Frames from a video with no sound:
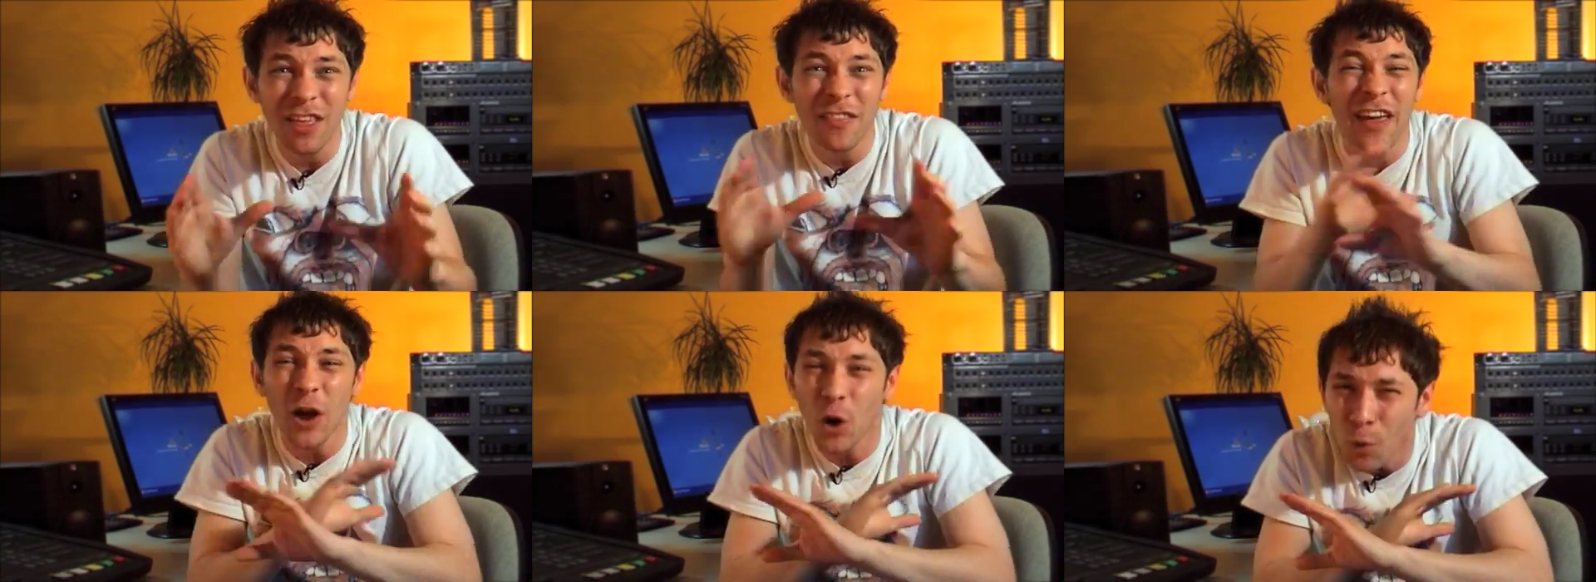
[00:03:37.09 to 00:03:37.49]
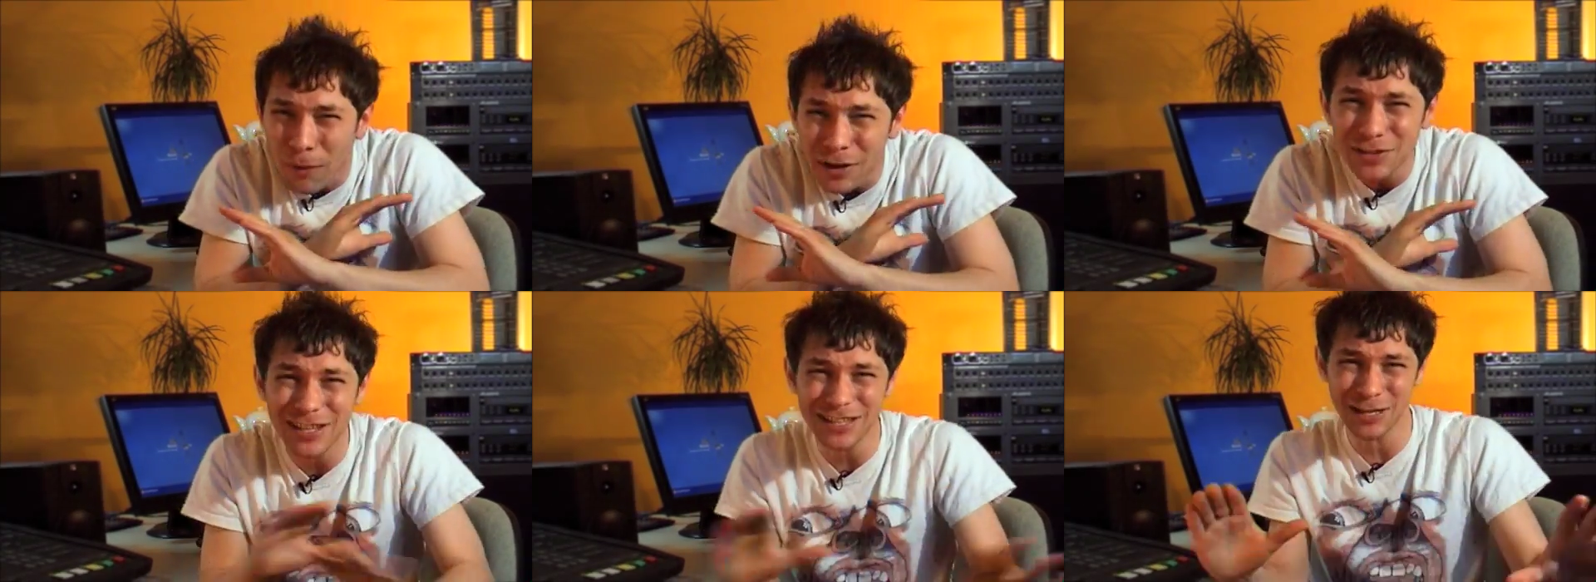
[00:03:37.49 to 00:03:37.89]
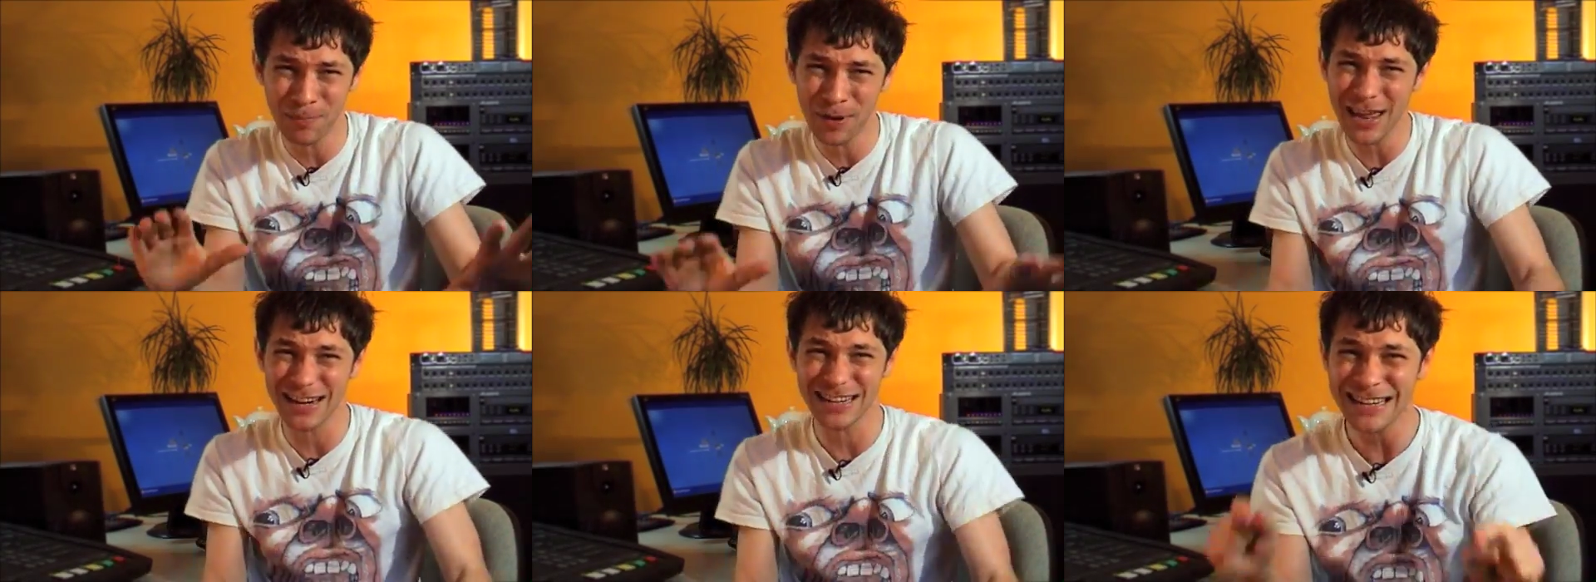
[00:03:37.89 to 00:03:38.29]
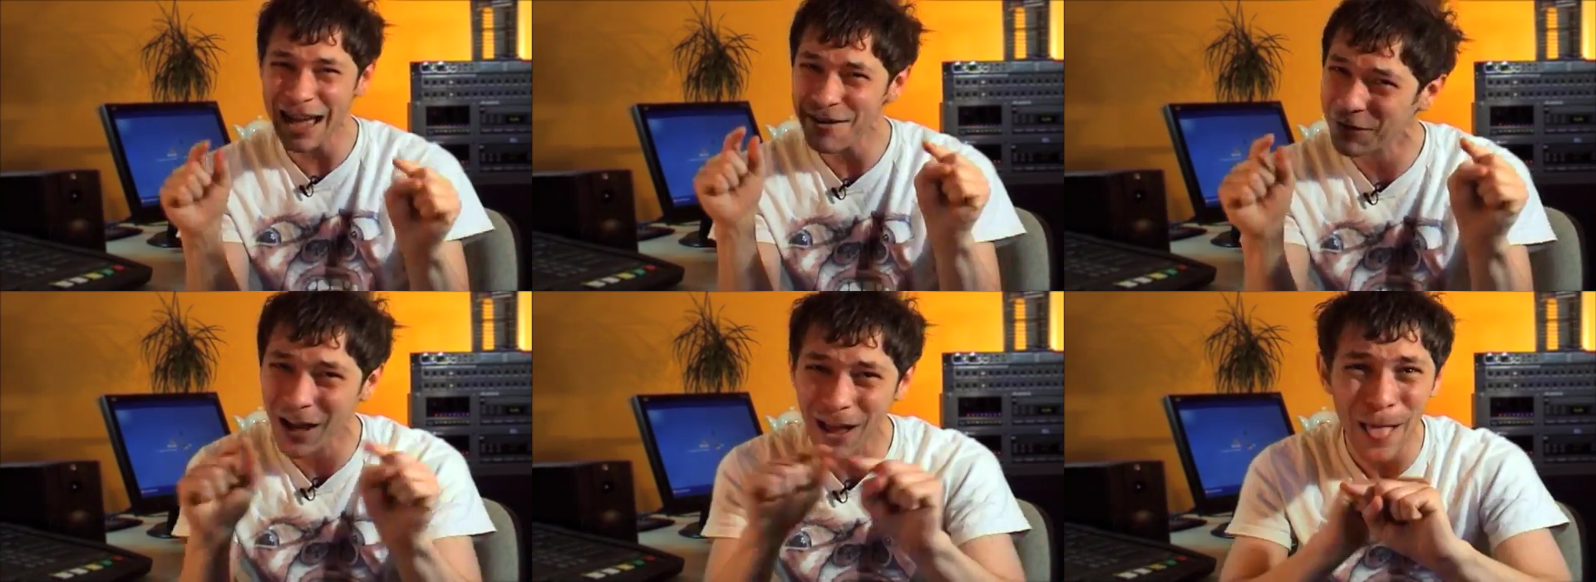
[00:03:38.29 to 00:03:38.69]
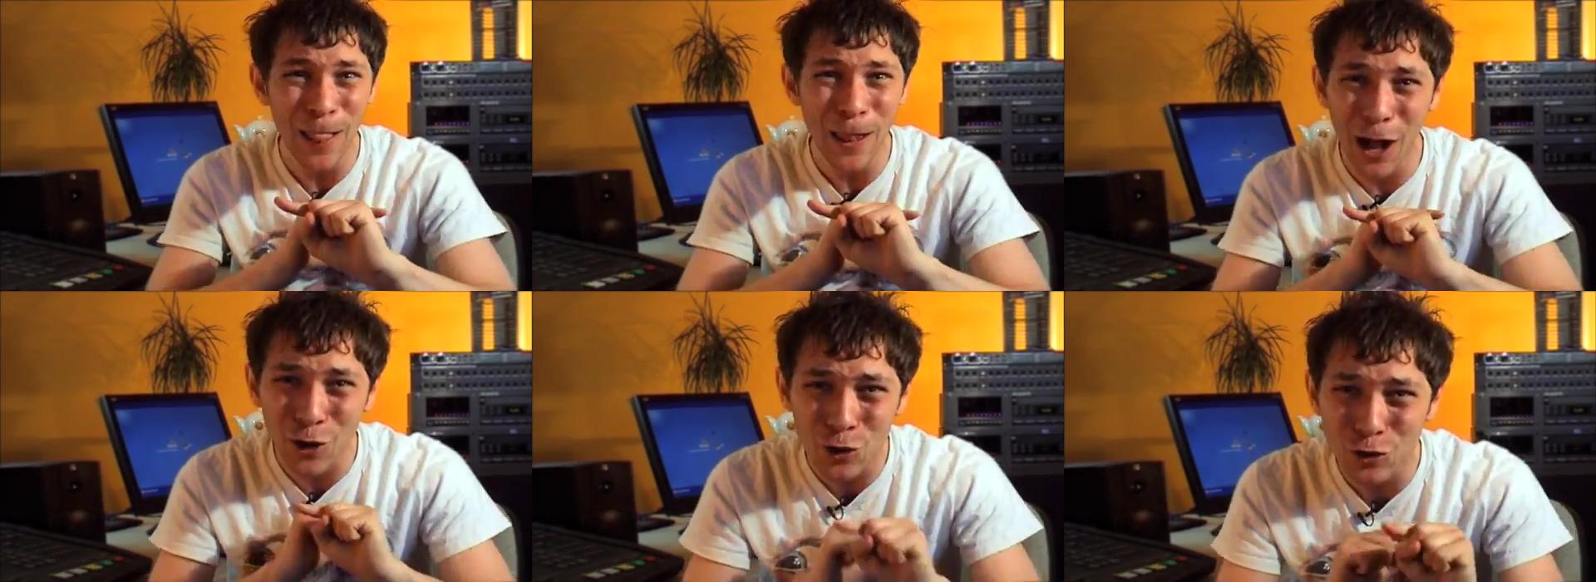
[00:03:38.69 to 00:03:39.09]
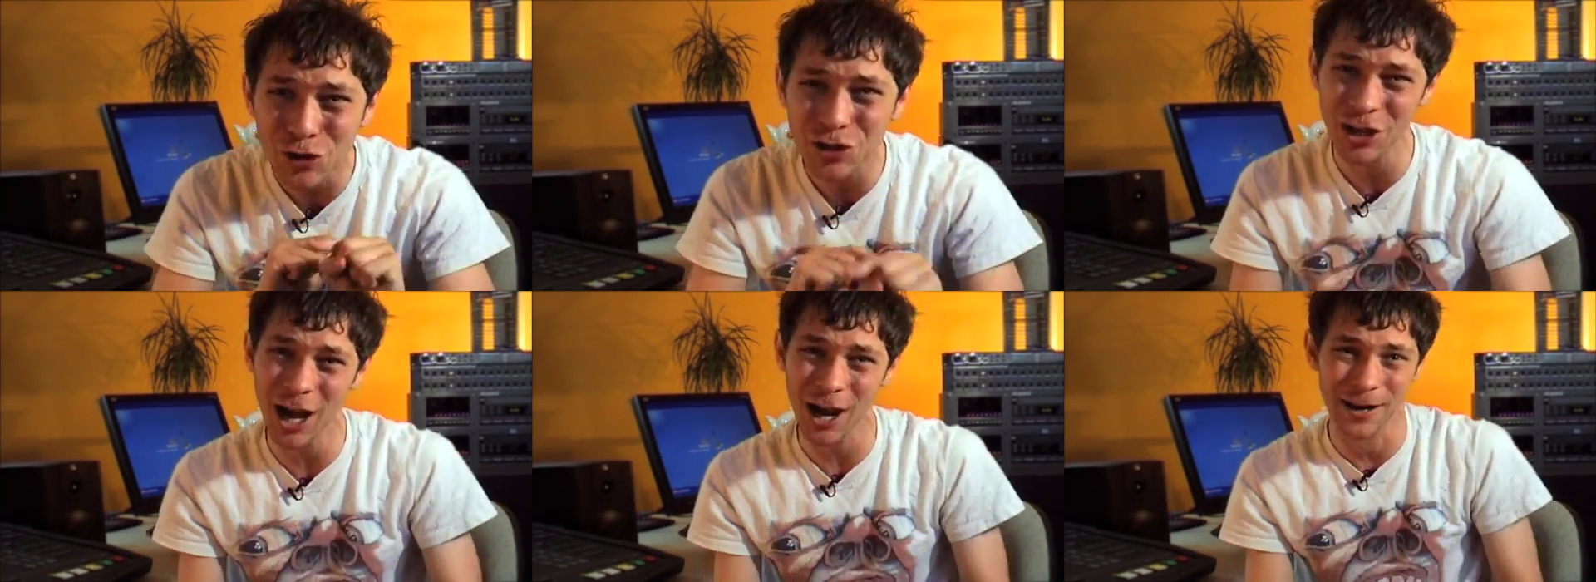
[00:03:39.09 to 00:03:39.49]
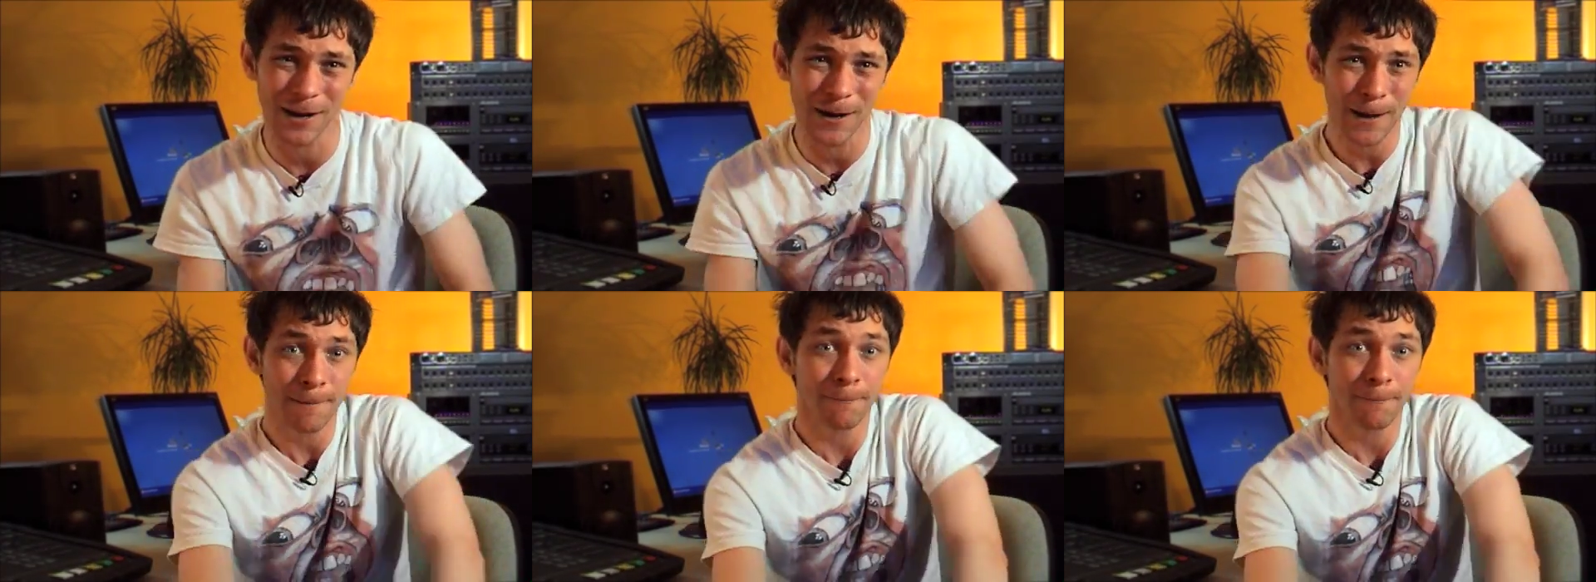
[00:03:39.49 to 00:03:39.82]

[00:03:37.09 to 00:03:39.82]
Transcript: that they almost disappeared, never a good sign.